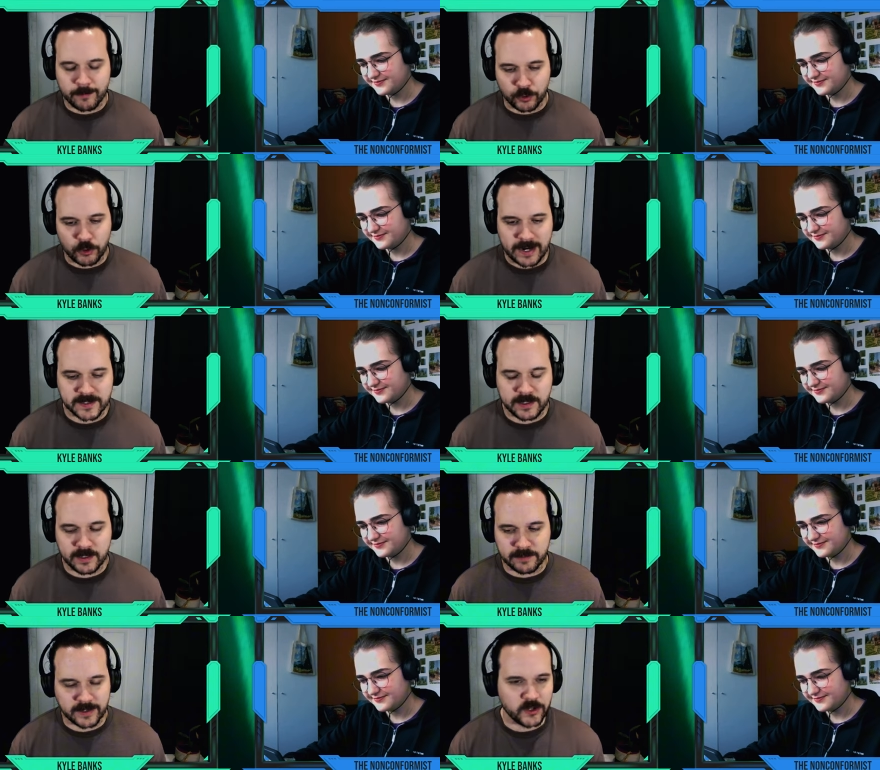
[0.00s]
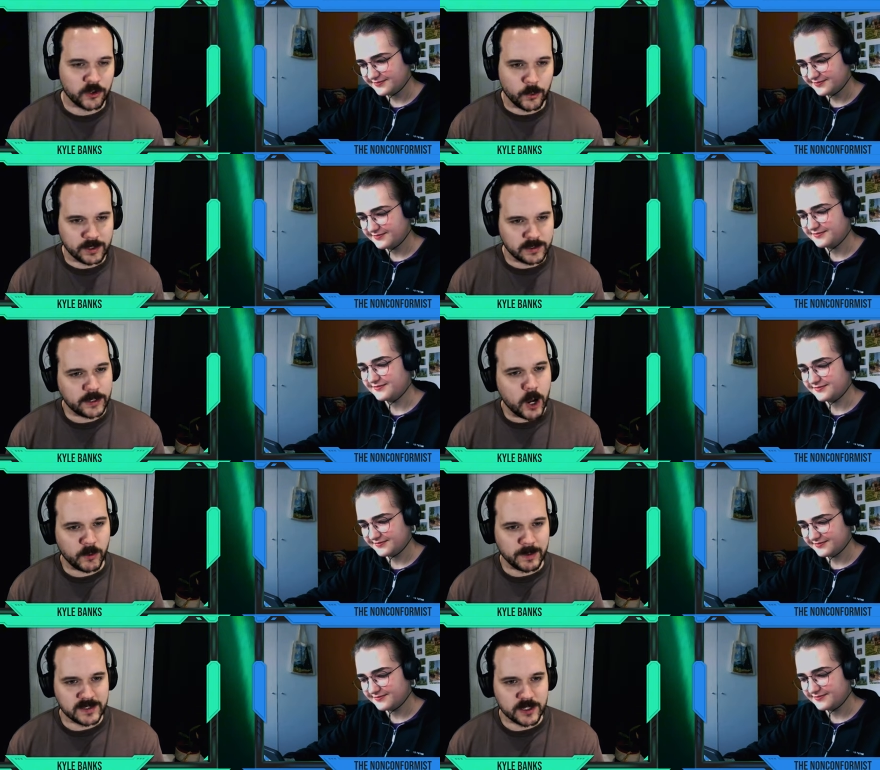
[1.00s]
Speaker 1: know if I'm procrastinating if I start going into like
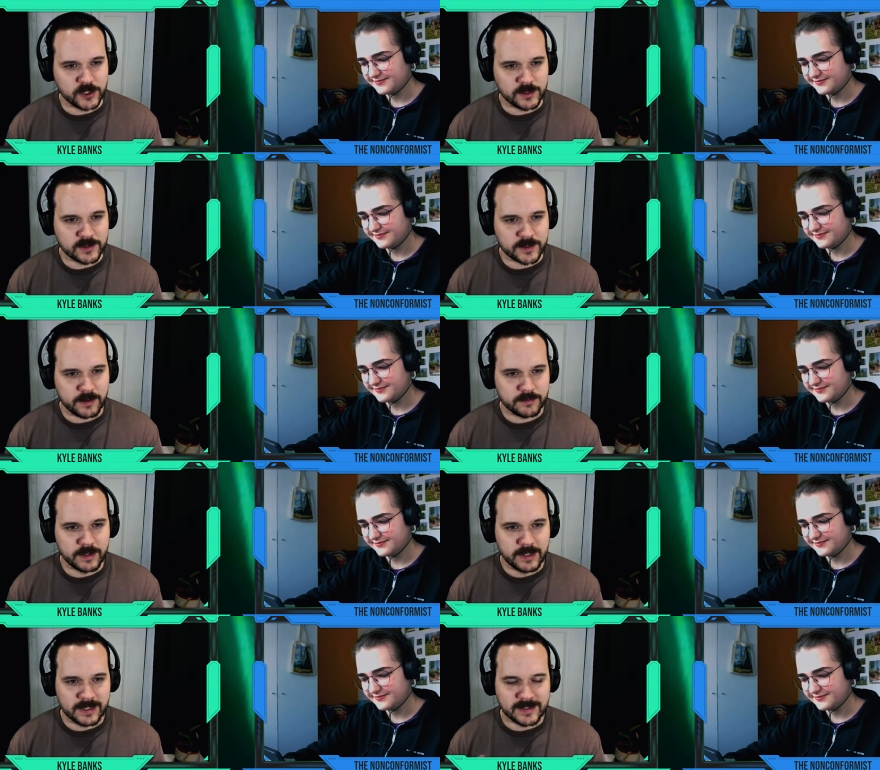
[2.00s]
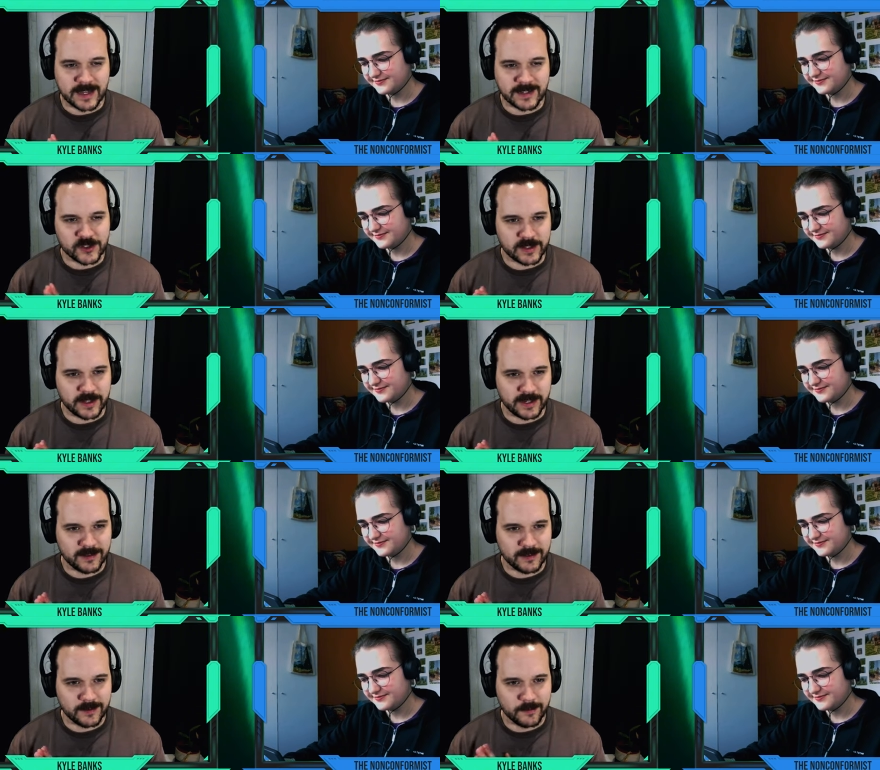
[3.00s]
optimization and stuff, because that's just
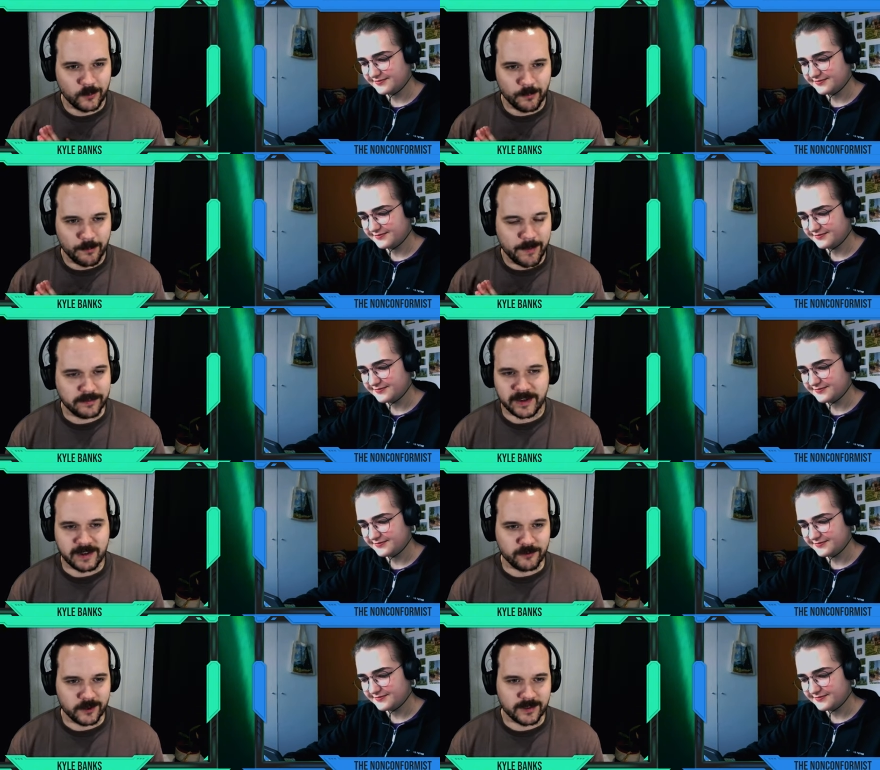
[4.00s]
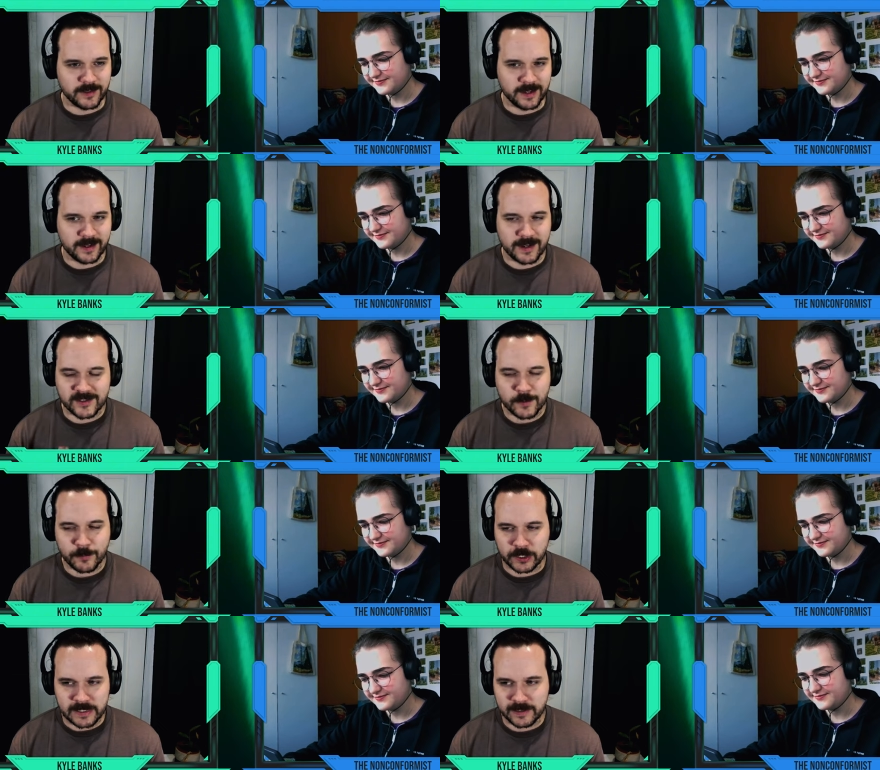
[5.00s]
like my favorite thing, and
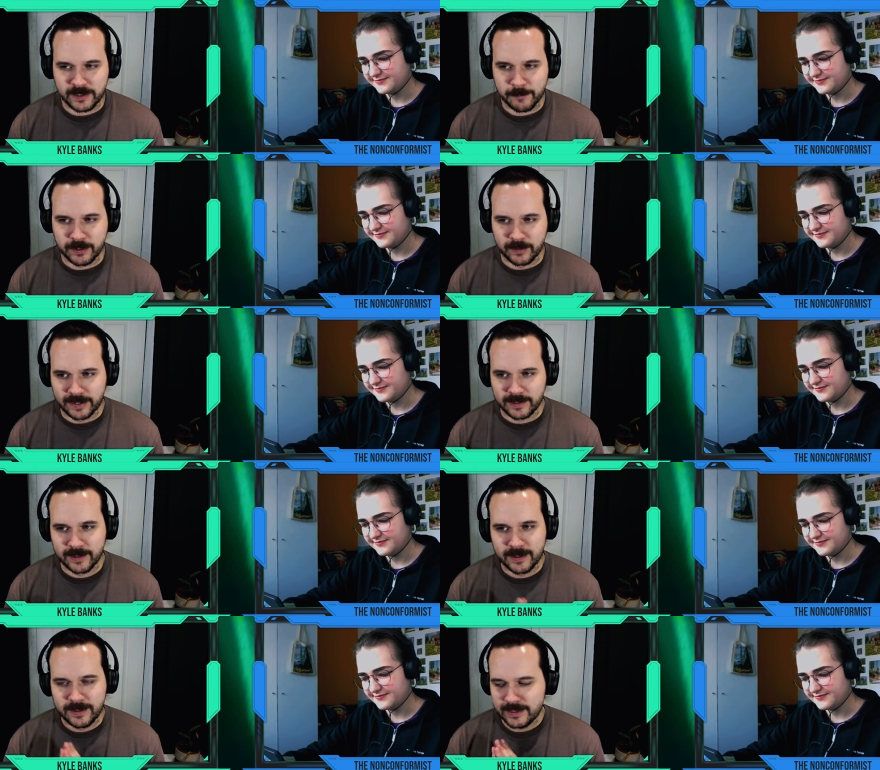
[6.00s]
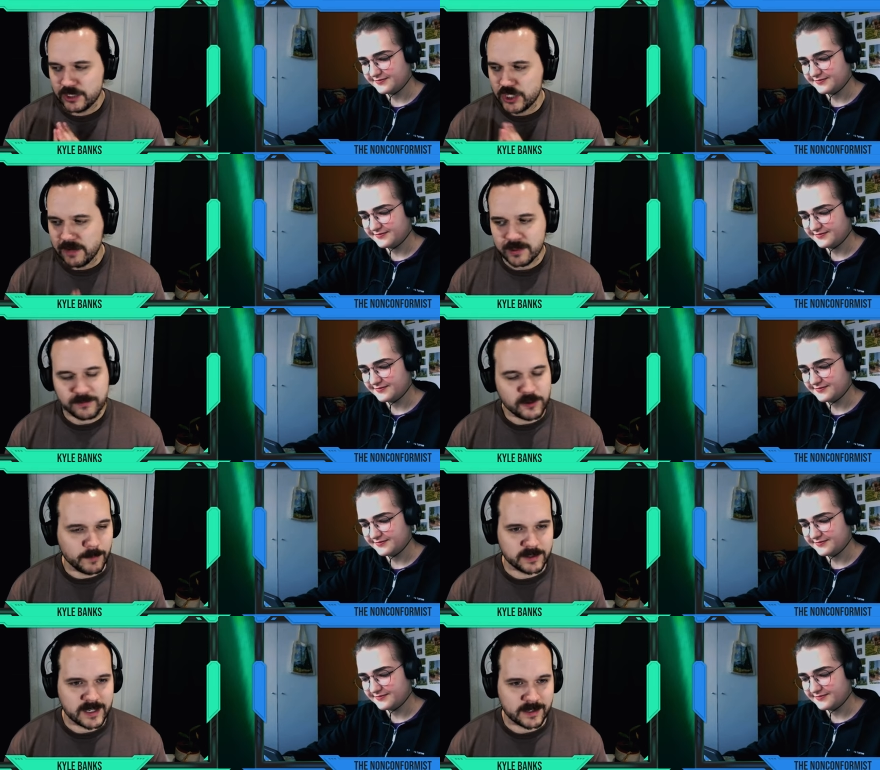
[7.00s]
it's super geeky, but like shaving a
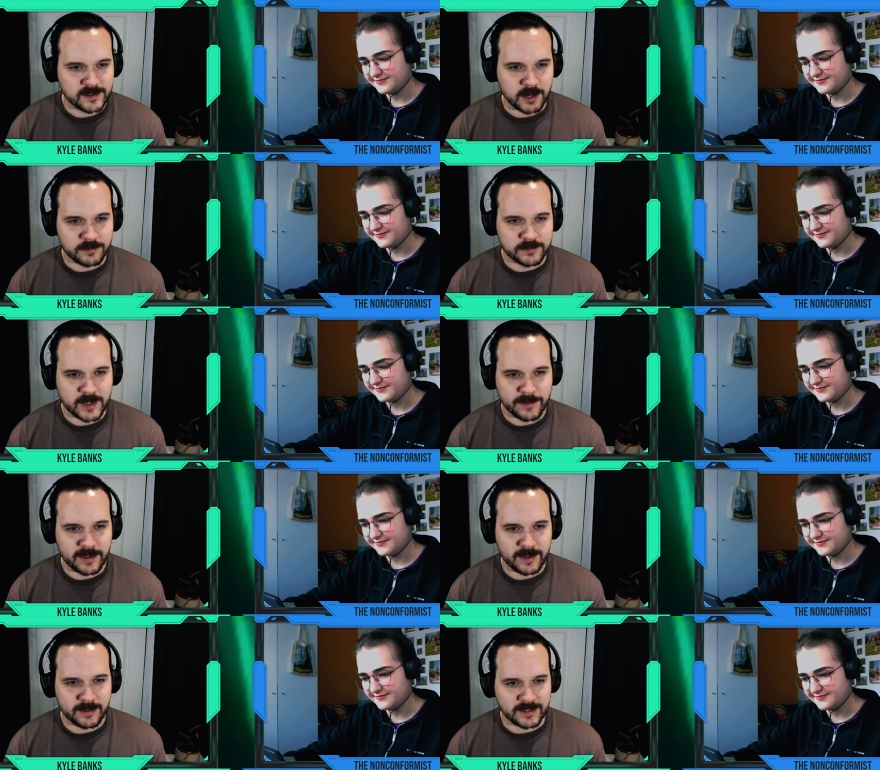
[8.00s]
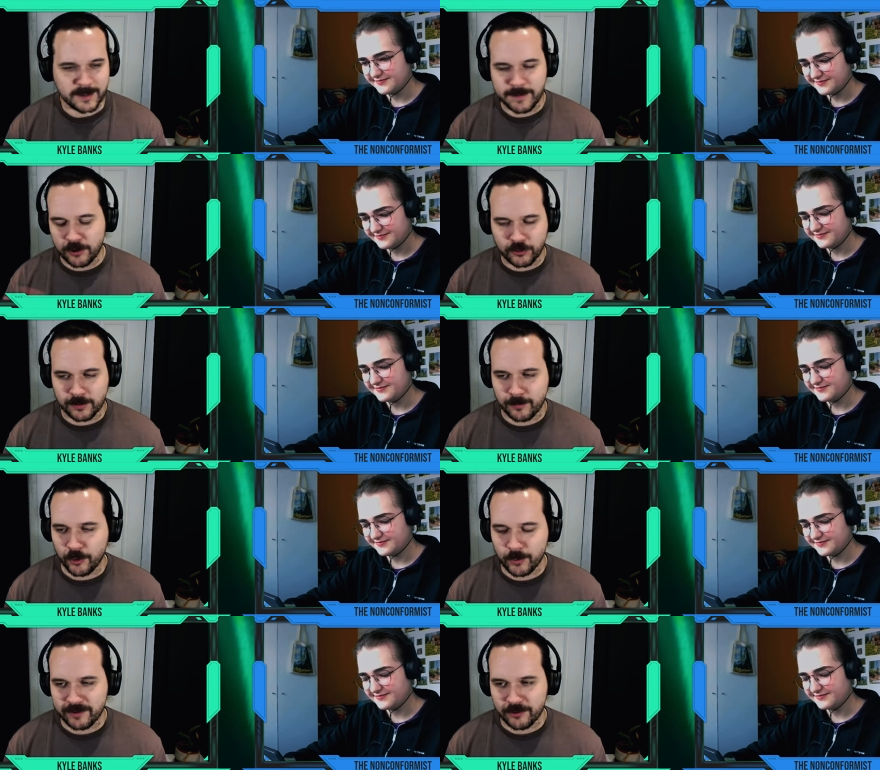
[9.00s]
few milliseconds off of something, like some
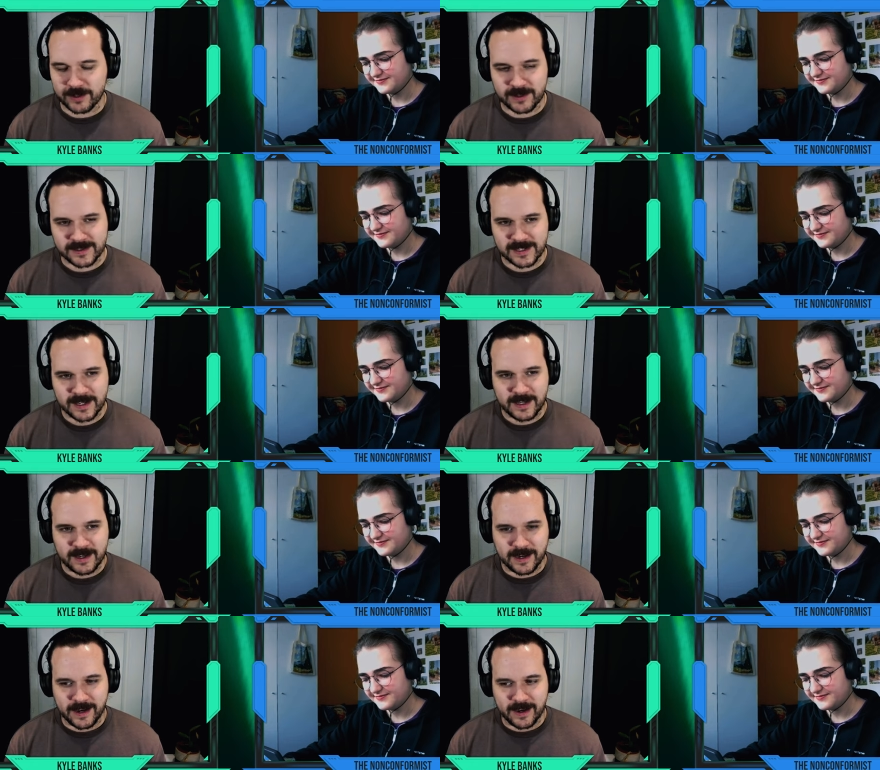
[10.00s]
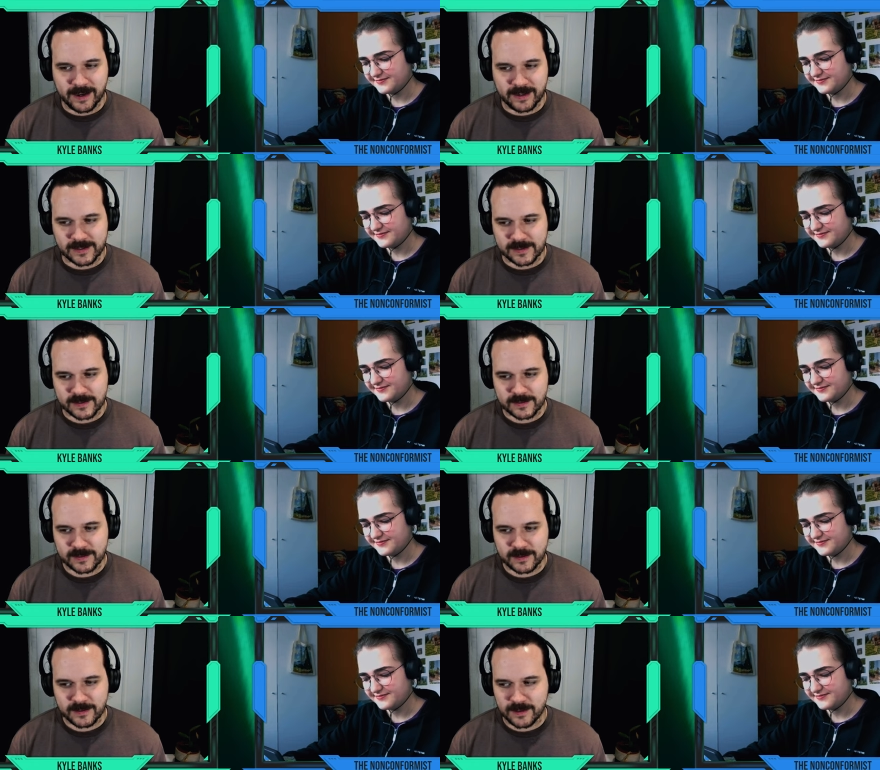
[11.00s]
algorithm or whatever it is, uh, is